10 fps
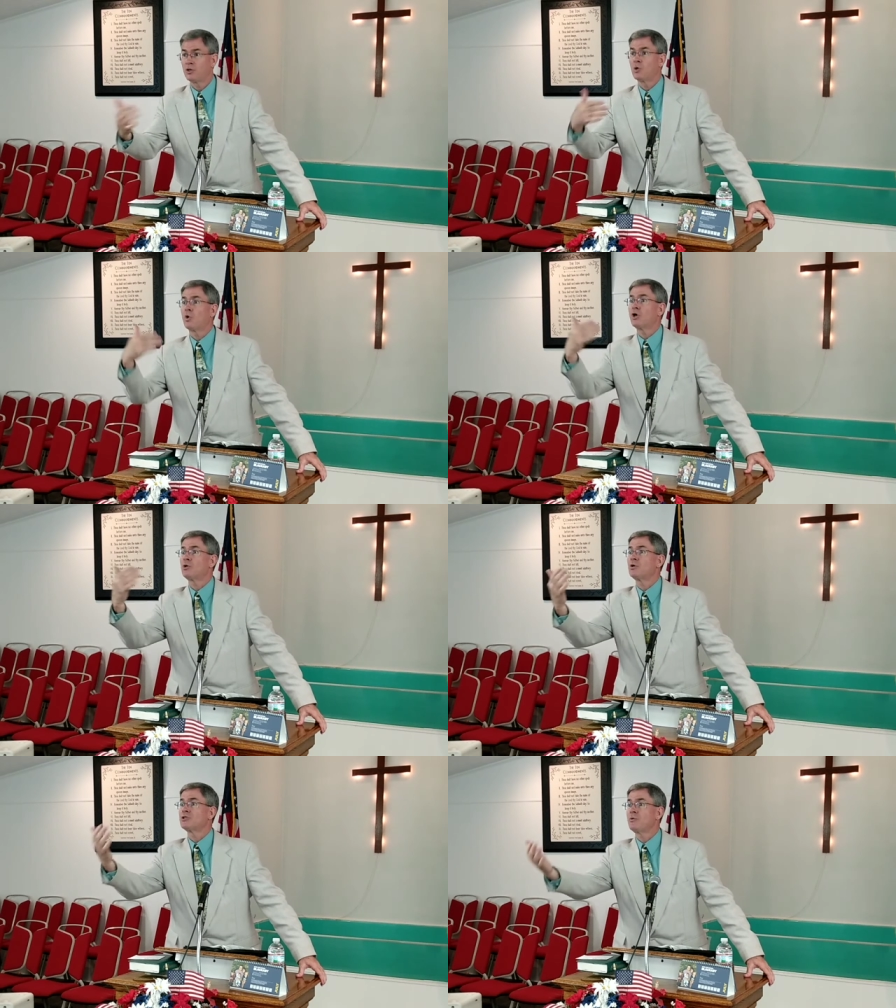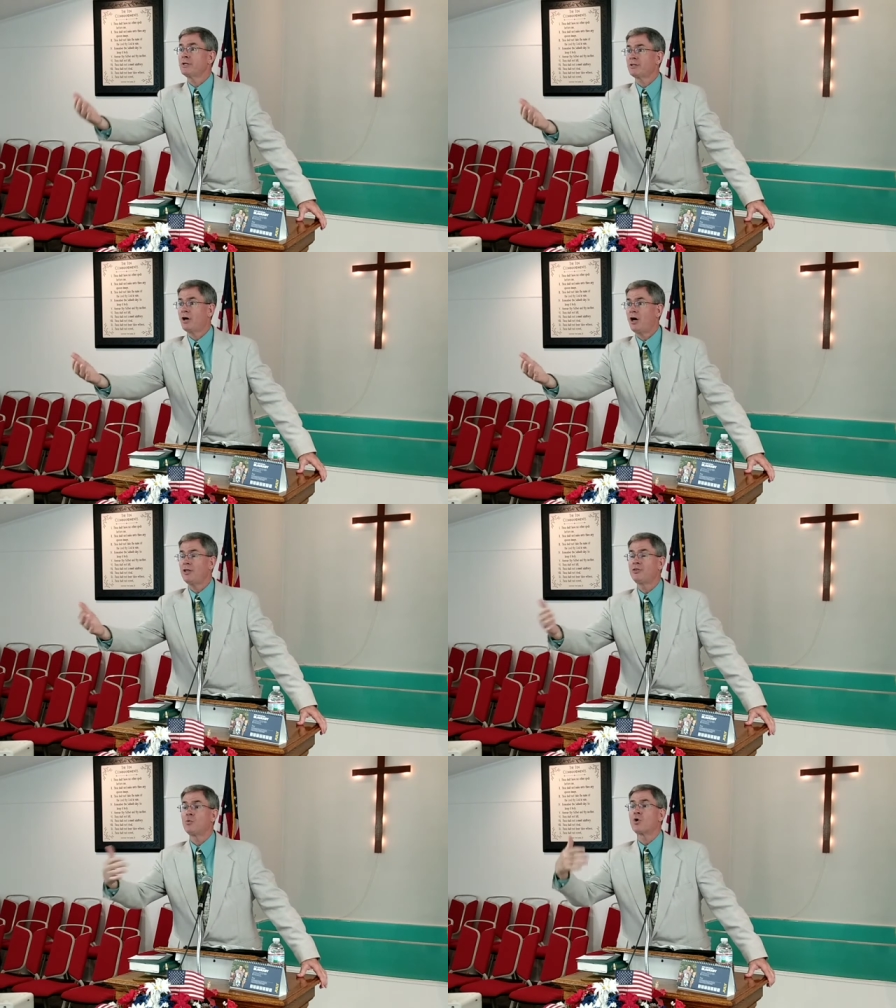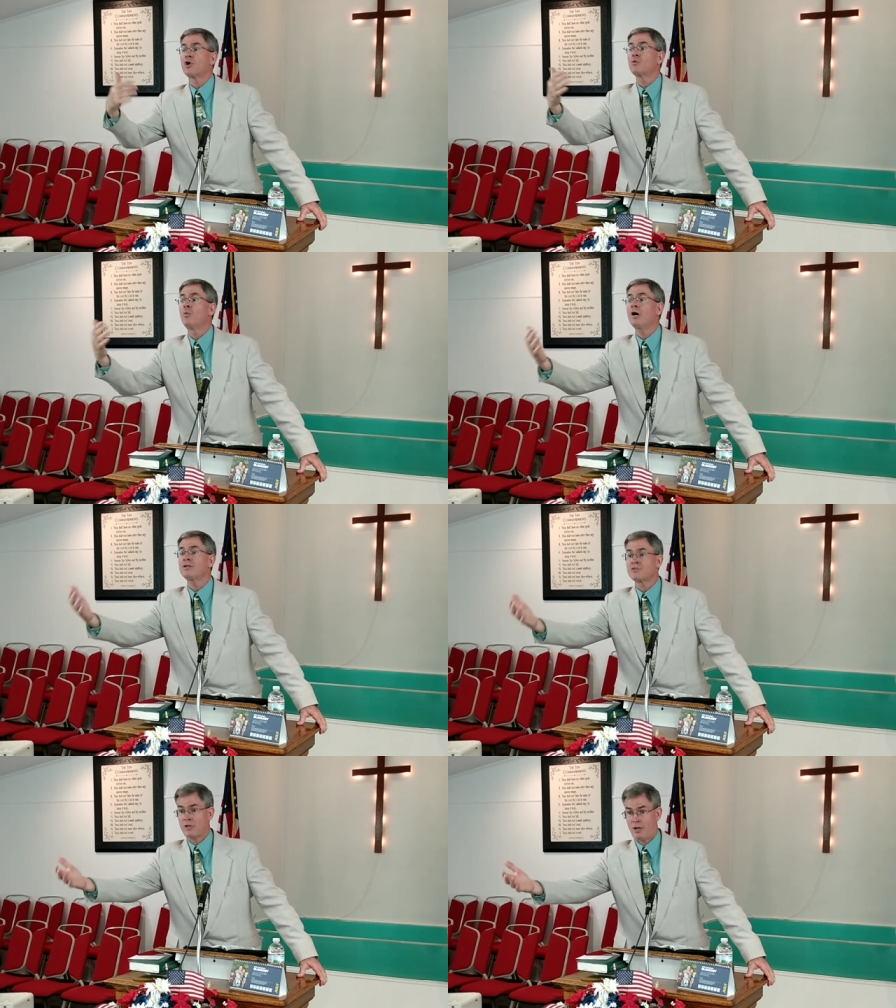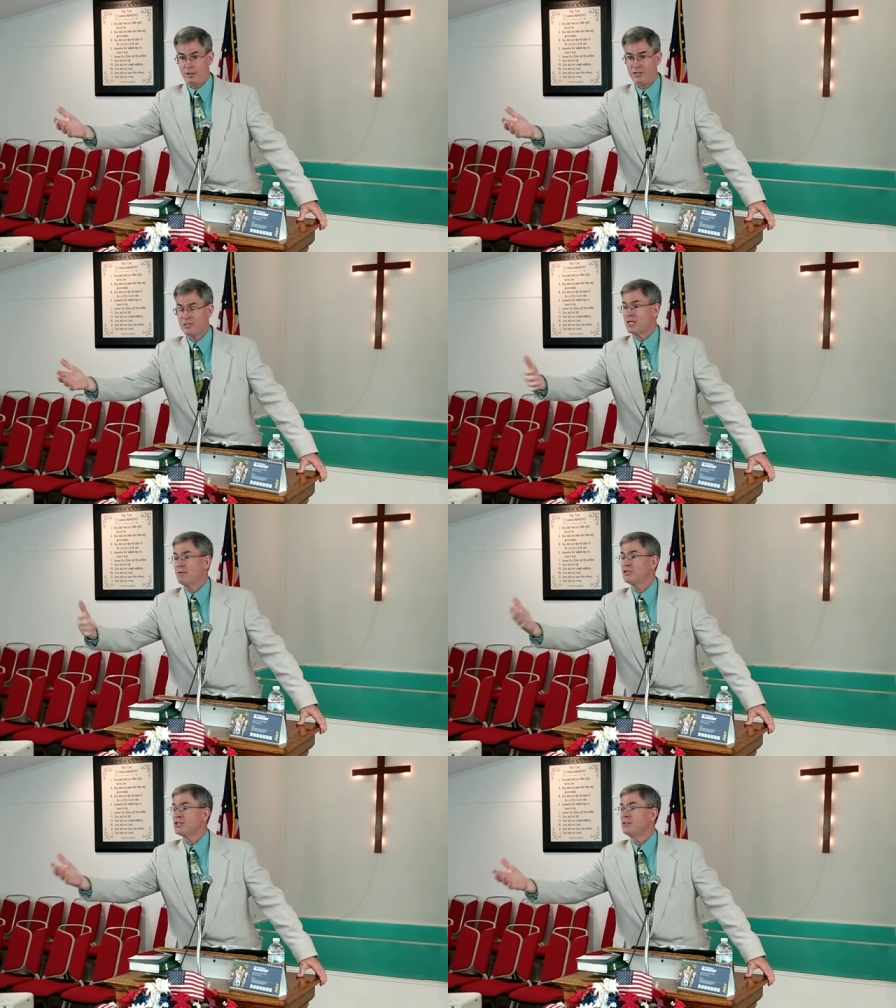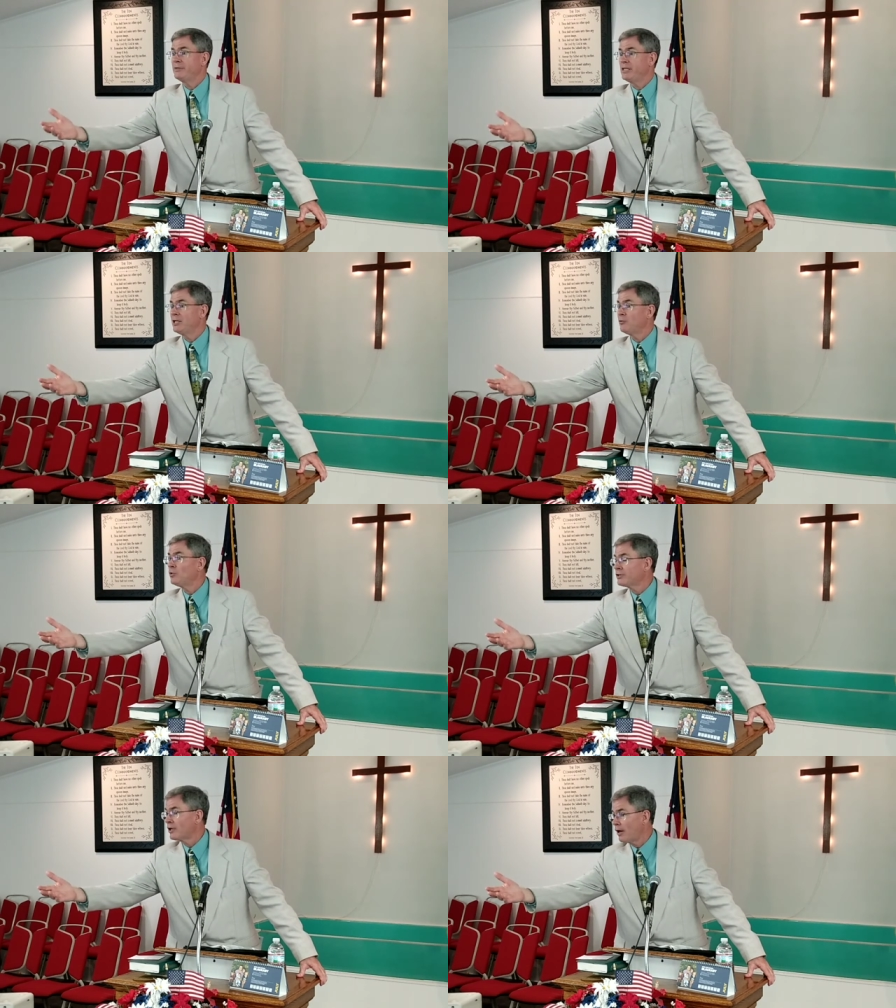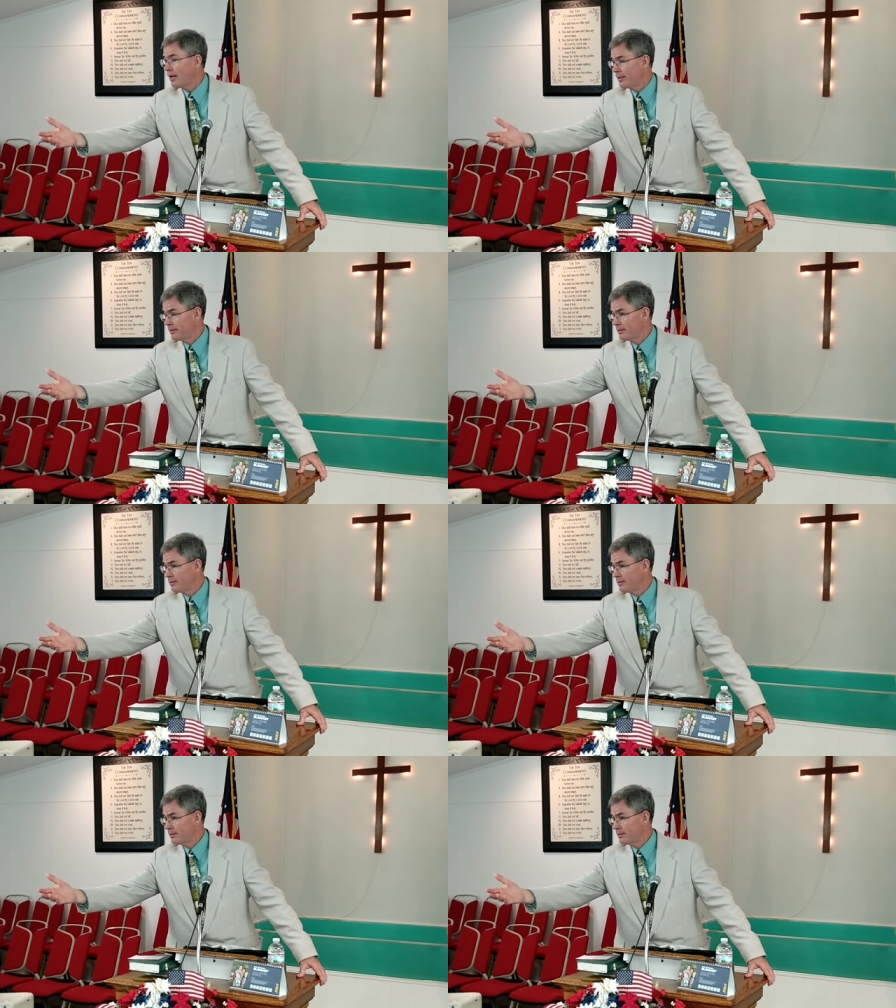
The Word was with God. The Word was God. The same was in the beginning with God.